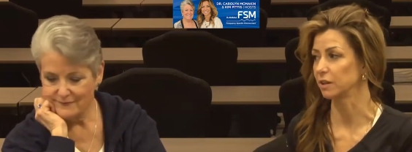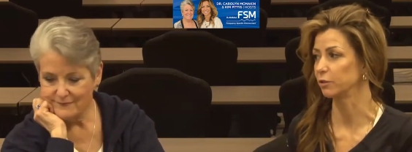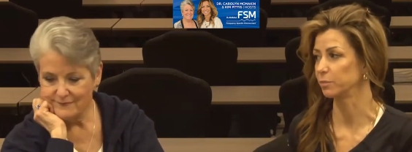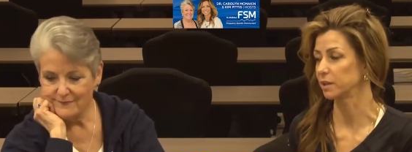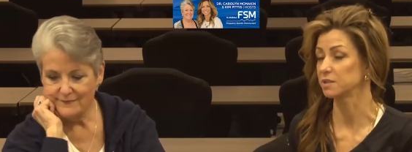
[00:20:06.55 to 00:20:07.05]

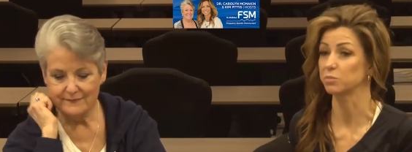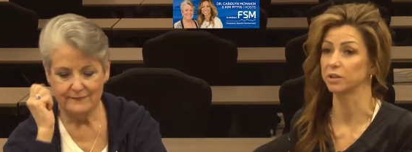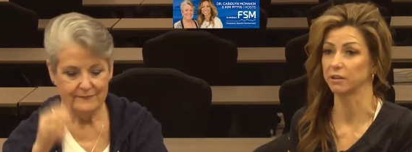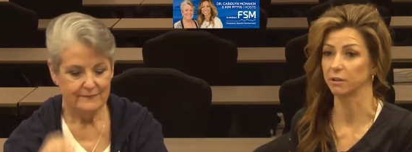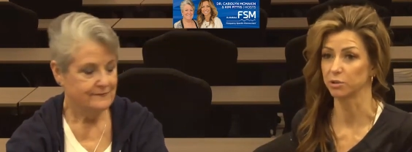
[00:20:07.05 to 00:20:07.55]
Speaker 1: level because we're
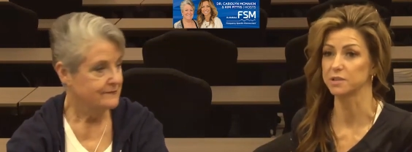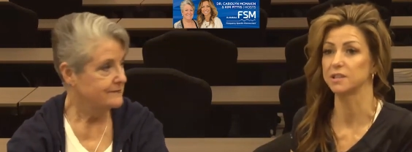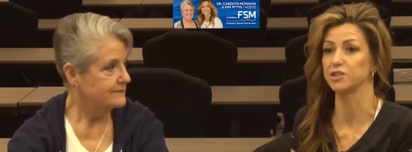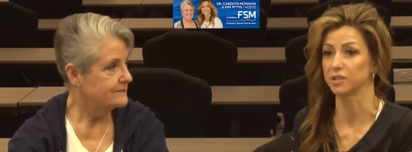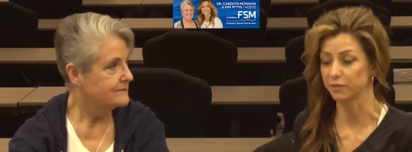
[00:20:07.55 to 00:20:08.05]
here and we're
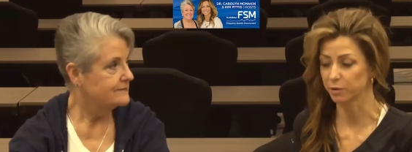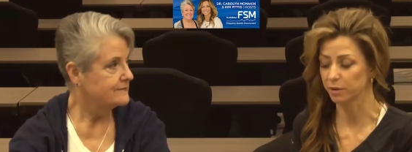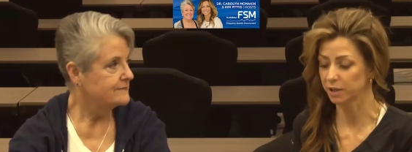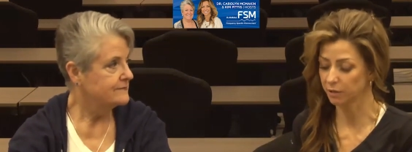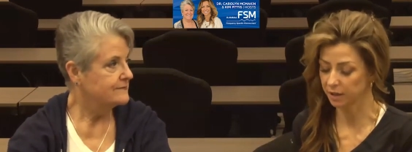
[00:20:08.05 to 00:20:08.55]
teaching
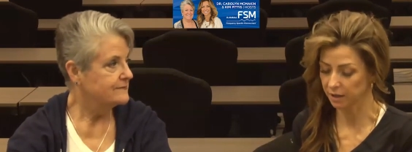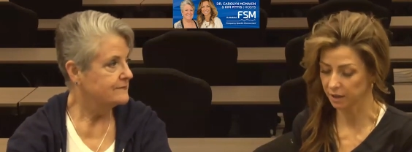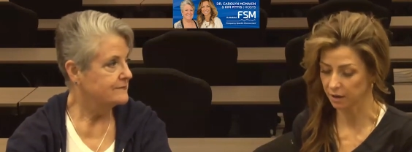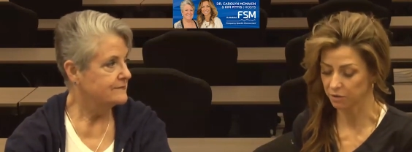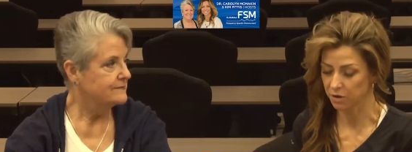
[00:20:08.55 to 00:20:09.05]
everybody right
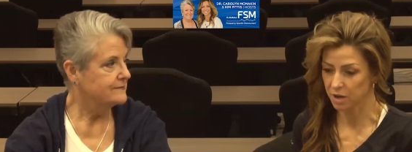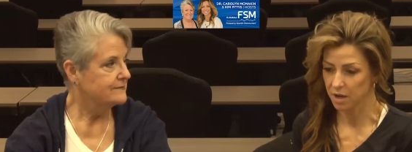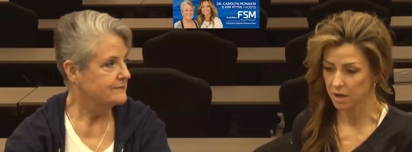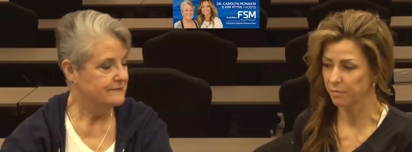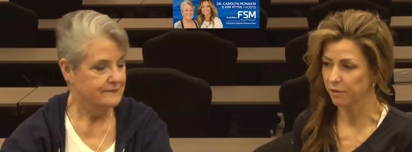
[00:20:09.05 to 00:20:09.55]
now.
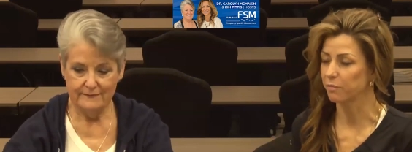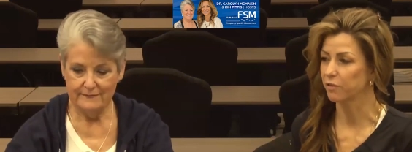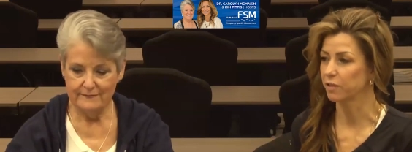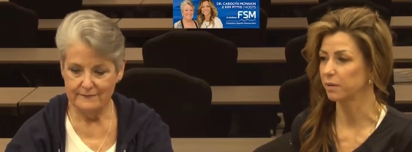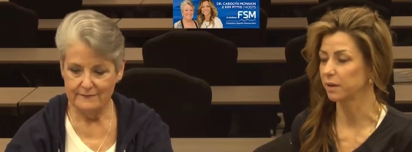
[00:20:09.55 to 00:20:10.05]
But
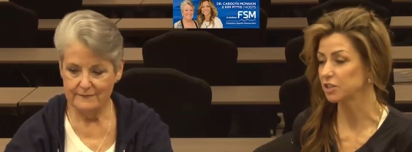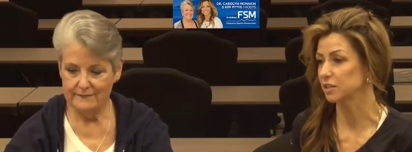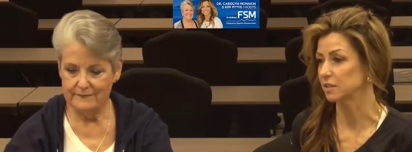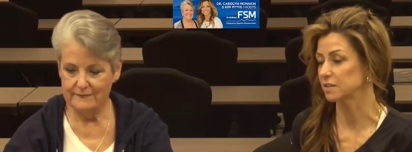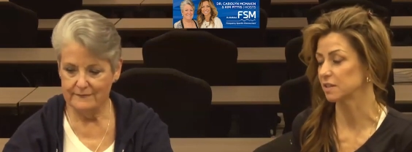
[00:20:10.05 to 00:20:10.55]
for the
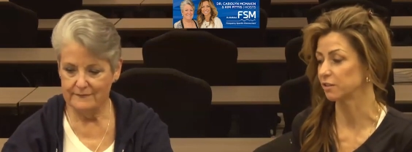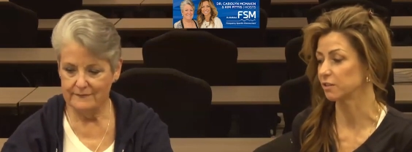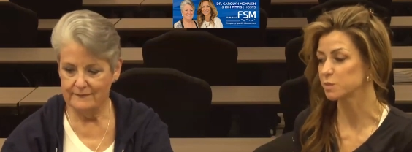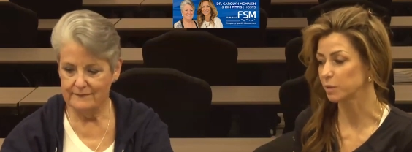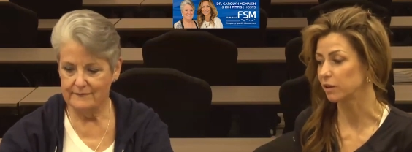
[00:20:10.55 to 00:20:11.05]
patients that are
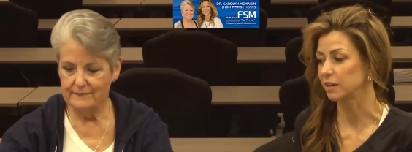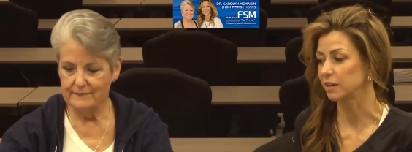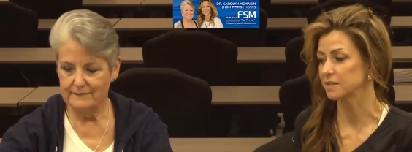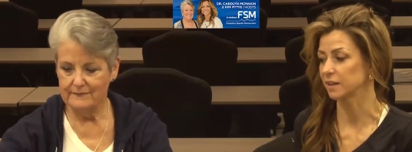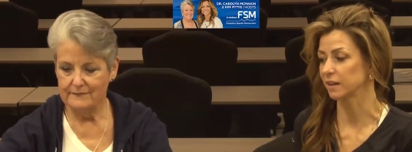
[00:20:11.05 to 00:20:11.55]

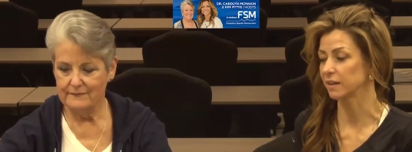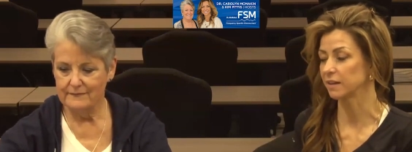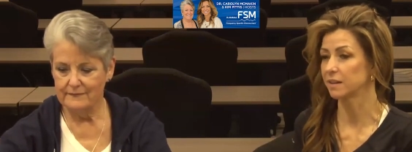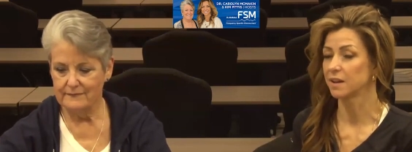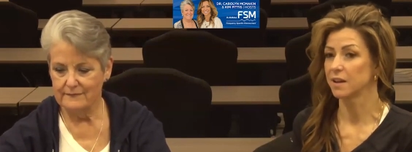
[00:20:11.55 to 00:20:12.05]
experiencing
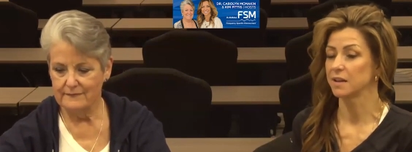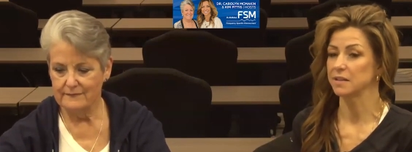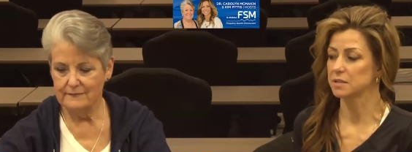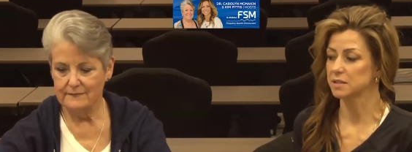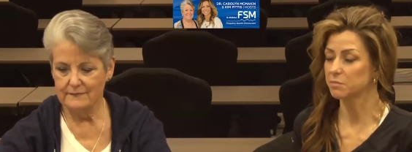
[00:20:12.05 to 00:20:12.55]
it,
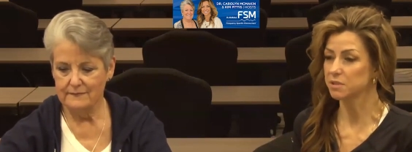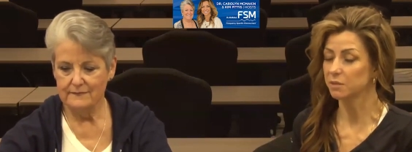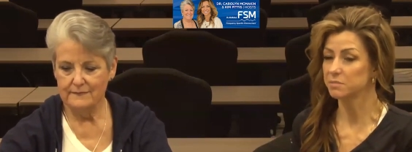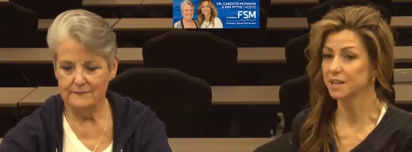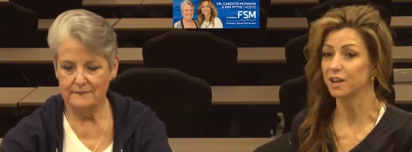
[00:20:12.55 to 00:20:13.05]

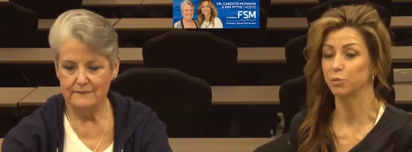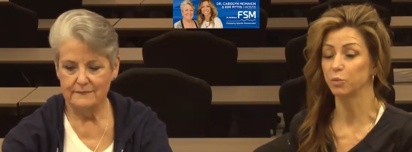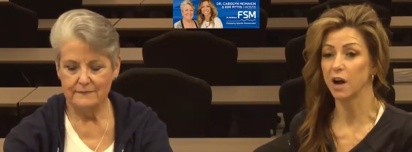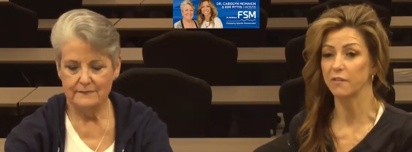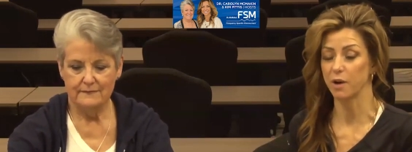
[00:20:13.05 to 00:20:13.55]
sometimes, yeah, you
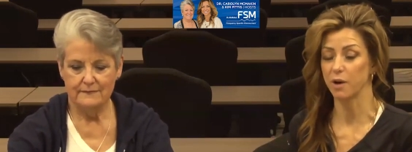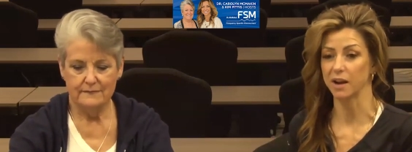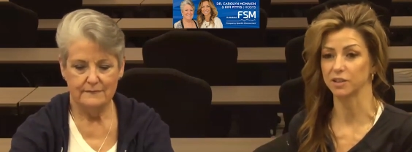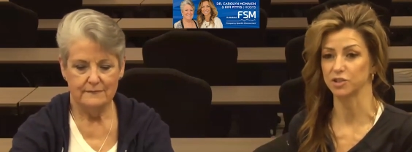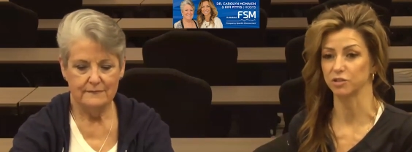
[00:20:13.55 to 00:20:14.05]
will have a
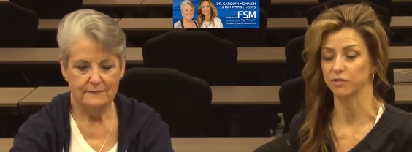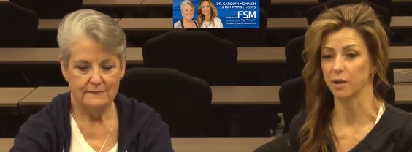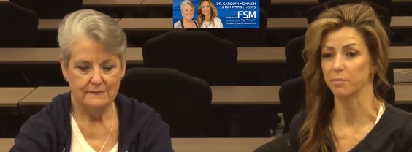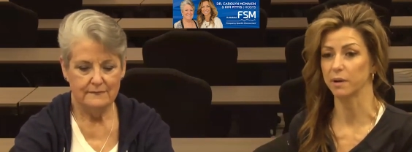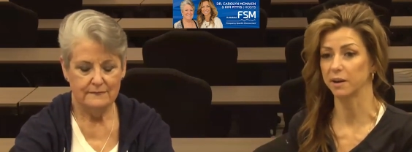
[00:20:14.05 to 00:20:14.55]
practitioner
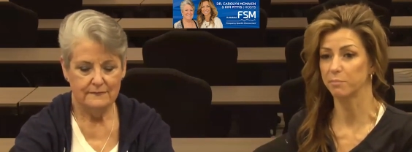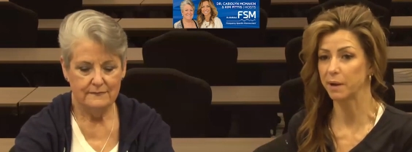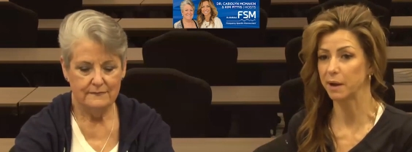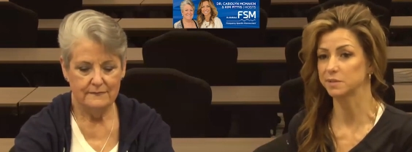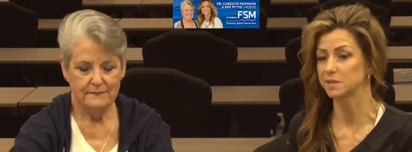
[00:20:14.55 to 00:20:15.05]
that kind of
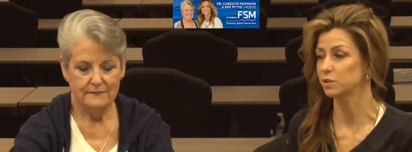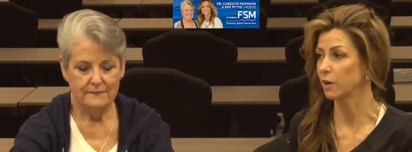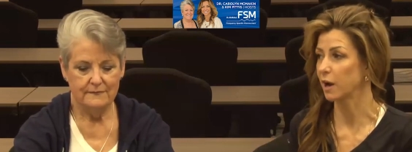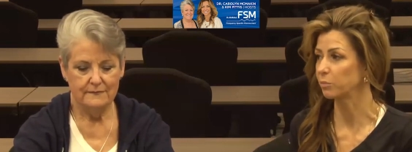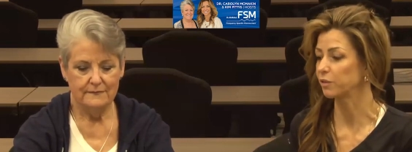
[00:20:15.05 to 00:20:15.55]
bounces
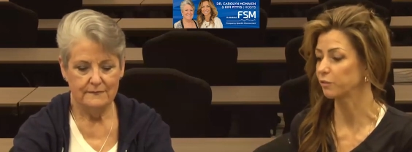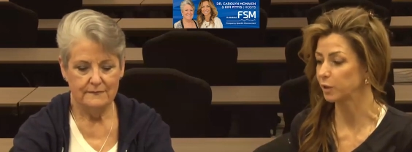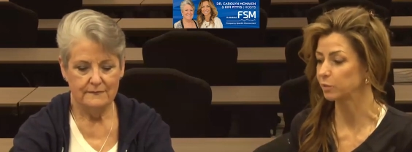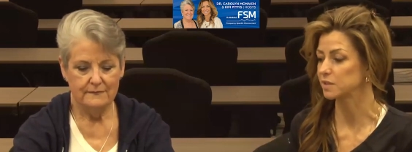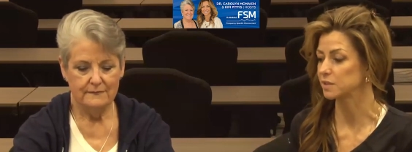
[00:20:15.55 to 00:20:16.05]
around with
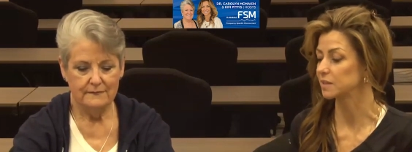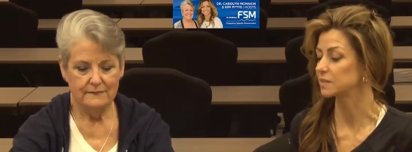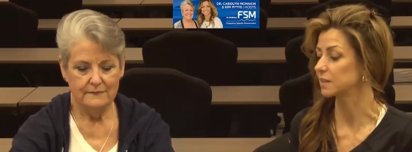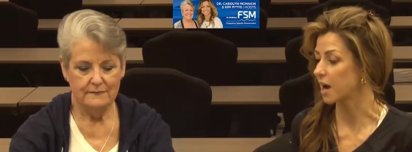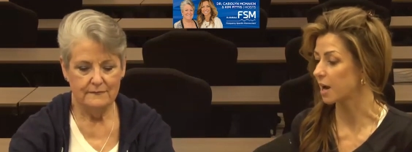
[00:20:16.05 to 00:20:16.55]
frequencies
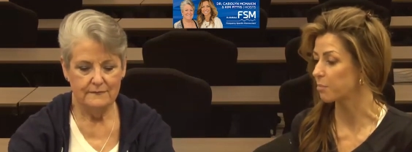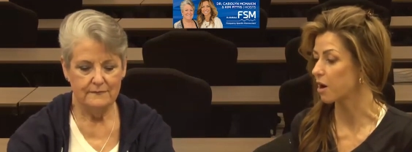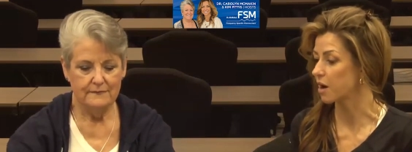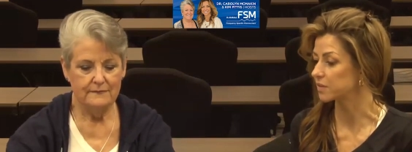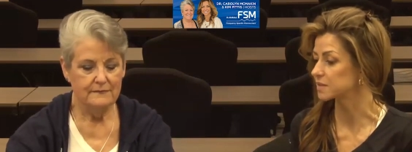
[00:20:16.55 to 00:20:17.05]
and a
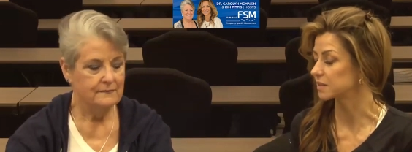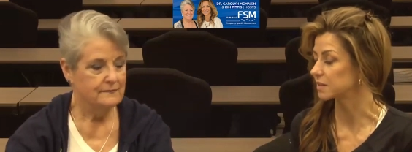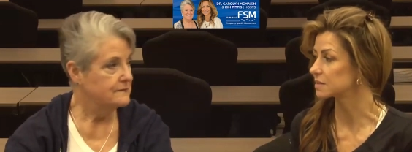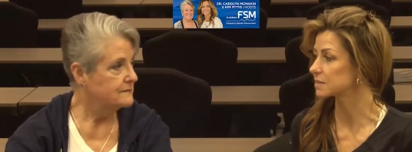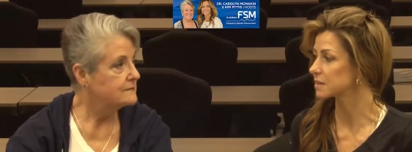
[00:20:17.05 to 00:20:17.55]

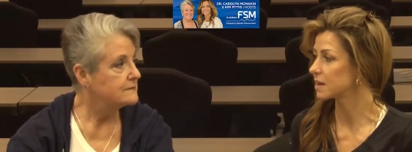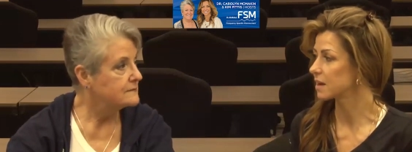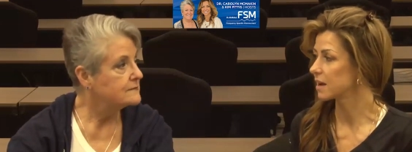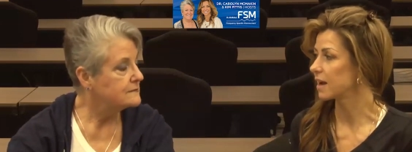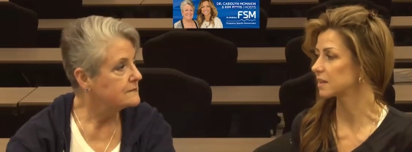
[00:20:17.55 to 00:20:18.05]
hypothesis.
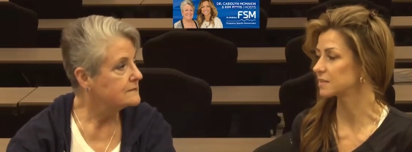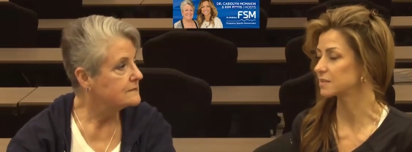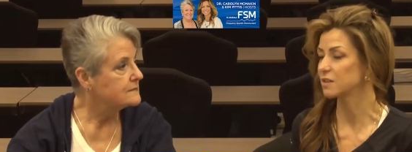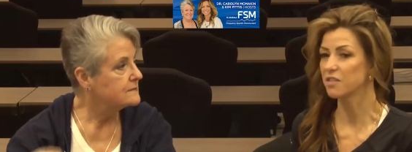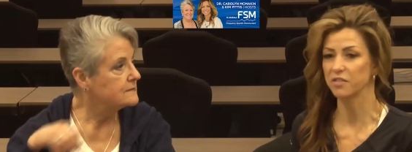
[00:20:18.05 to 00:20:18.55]
And it's
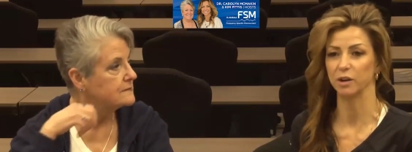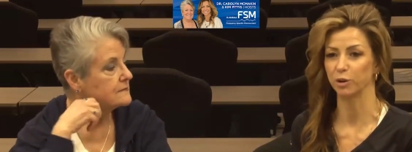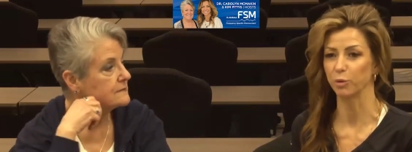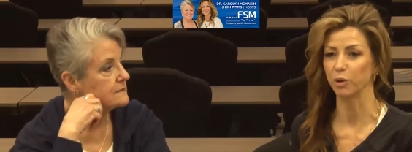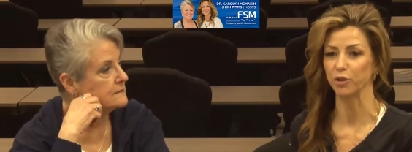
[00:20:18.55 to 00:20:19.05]
not that they don't
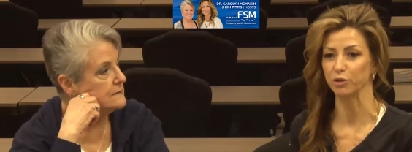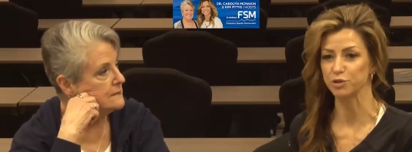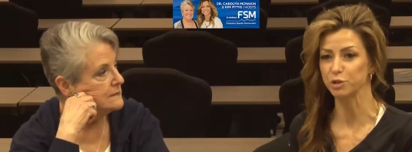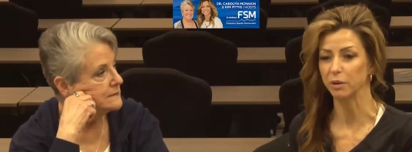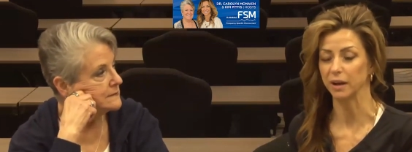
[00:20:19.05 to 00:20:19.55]
know what they're
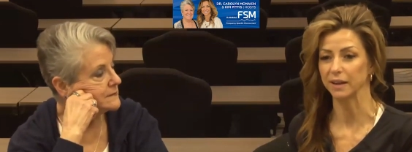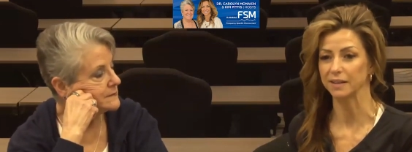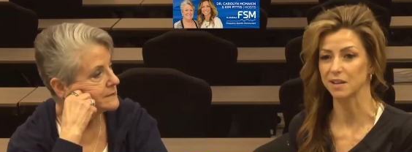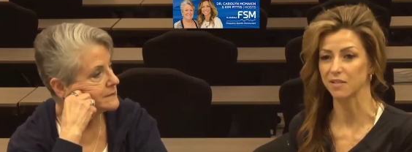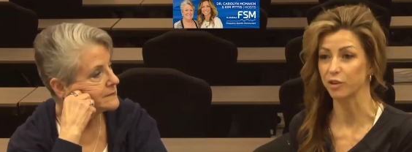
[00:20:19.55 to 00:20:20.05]
doing,
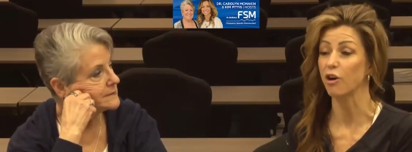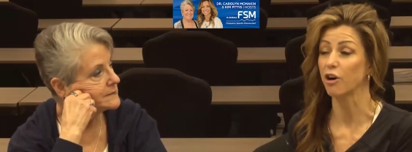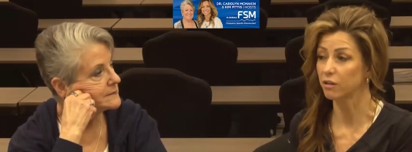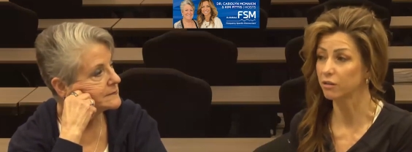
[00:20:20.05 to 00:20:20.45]
it's that there are a